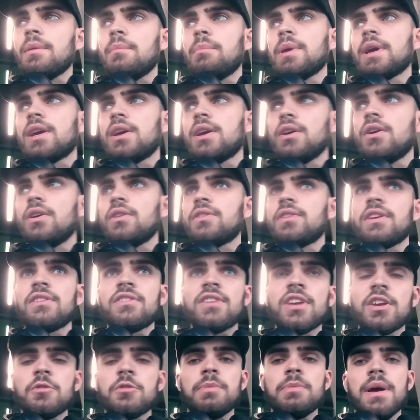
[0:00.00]
because at
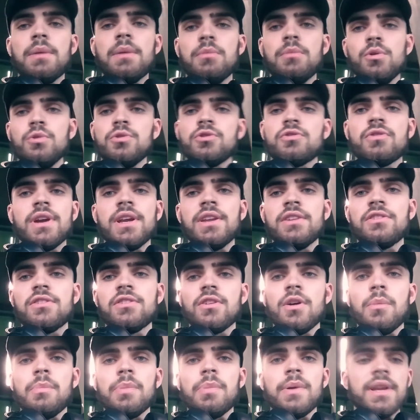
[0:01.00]
6 p.m. all trains
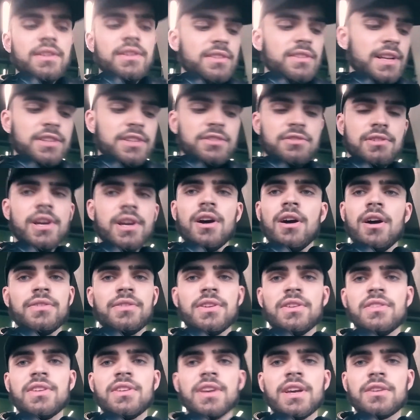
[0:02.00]
stop and it's literally
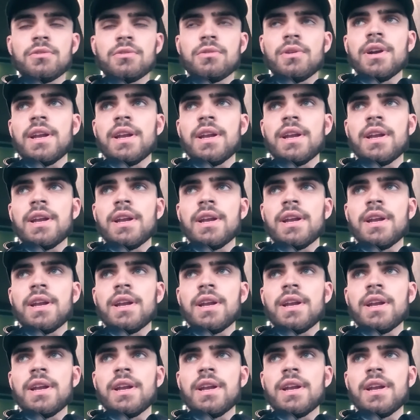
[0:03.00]
after 6 right